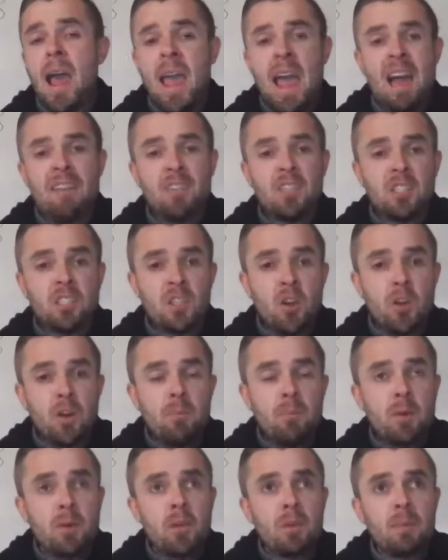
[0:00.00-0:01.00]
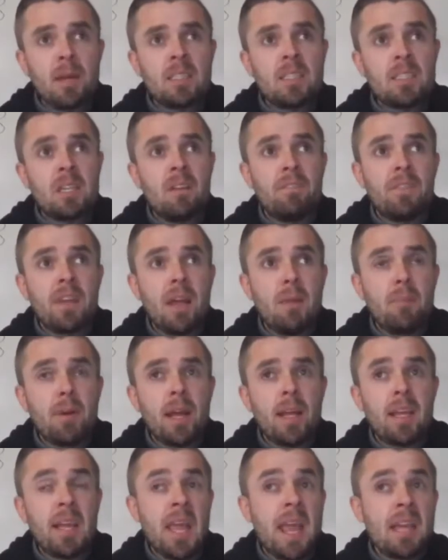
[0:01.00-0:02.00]
I haven't started building my stuff yet,
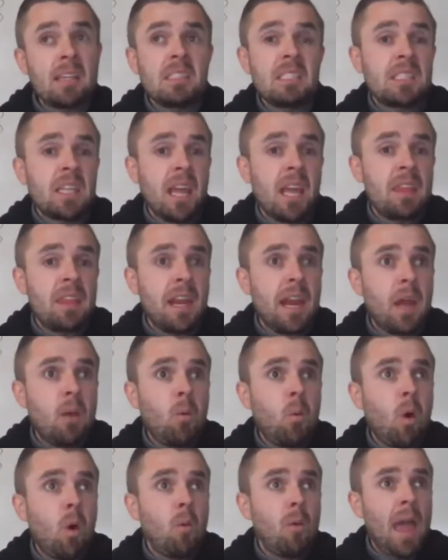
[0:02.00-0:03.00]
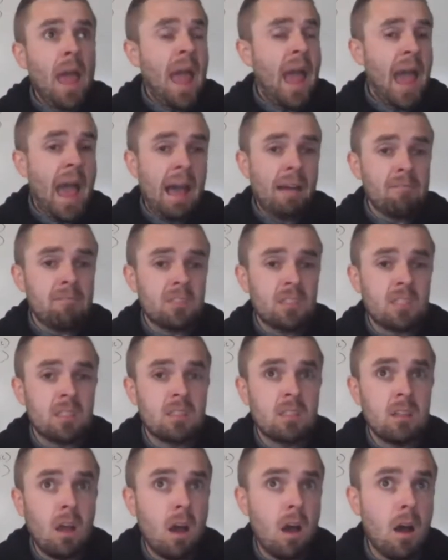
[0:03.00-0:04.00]
but I can't say that I won't have
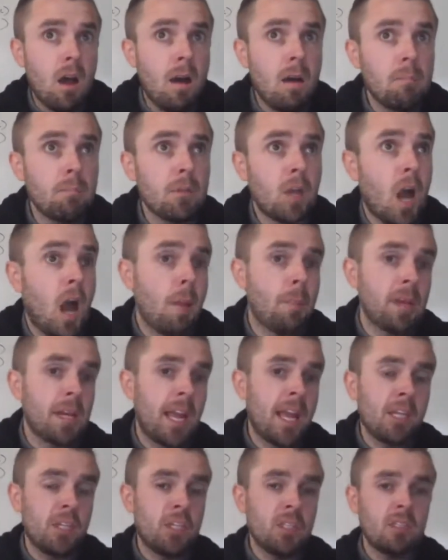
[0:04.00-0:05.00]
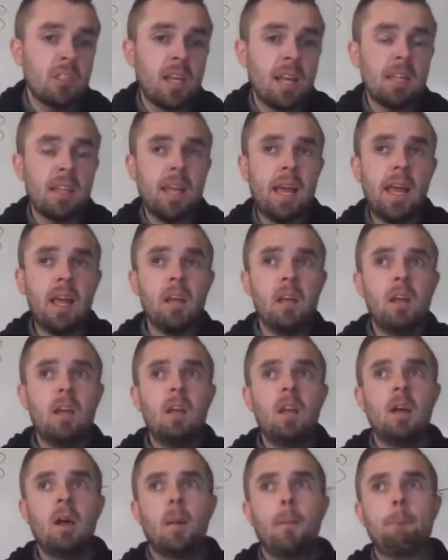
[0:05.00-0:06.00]
some combinations like that.
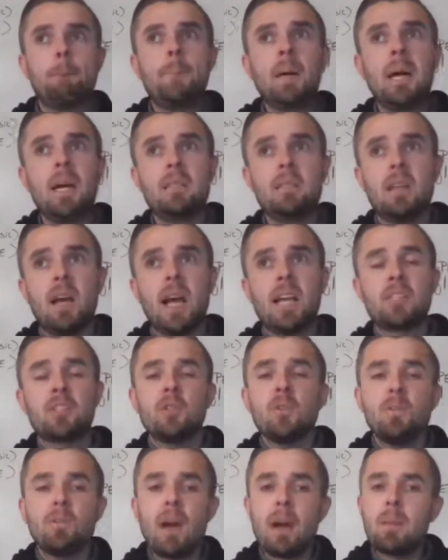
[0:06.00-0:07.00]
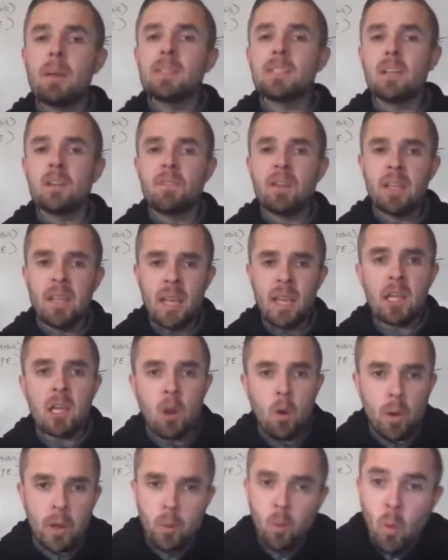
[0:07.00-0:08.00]
But I do find myself,
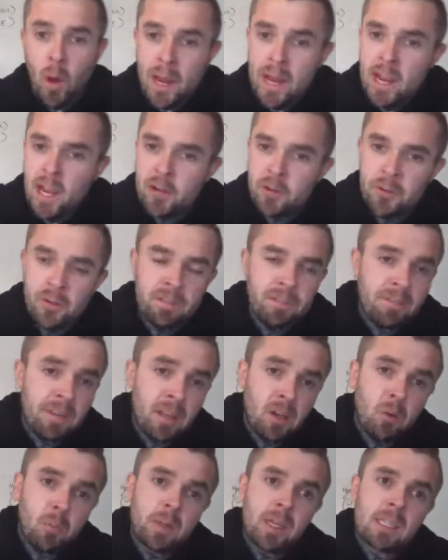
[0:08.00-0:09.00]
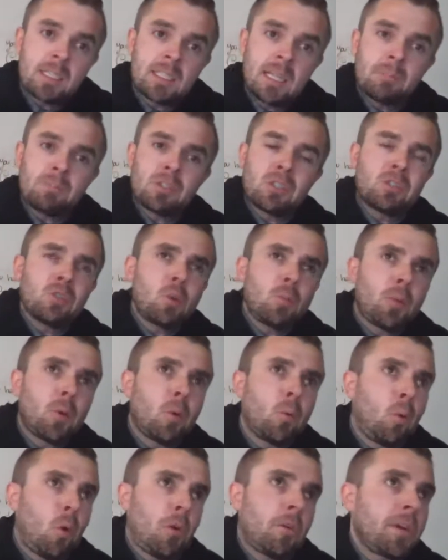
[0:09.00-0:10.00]
again, going way under the field because I'm
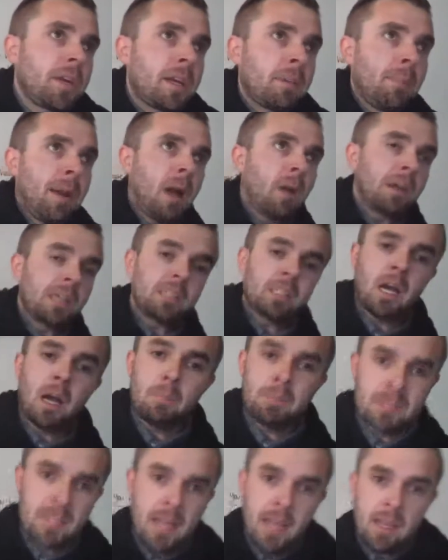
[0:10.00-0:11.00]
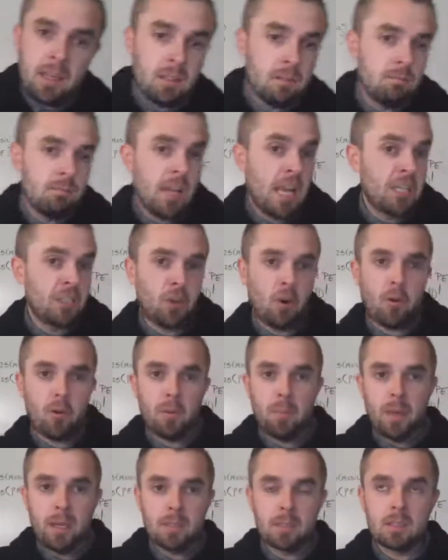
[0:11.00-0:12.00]
super worried about his upside in
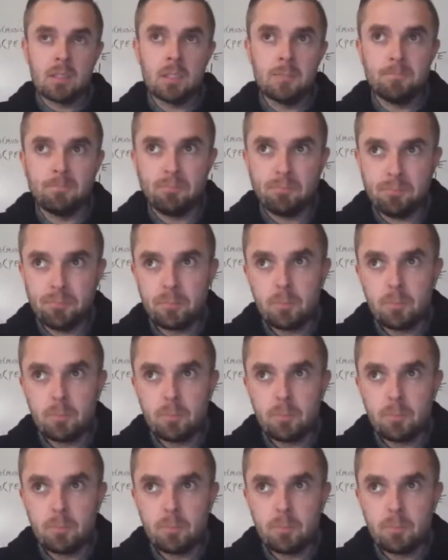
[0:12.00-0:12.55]
tournaments.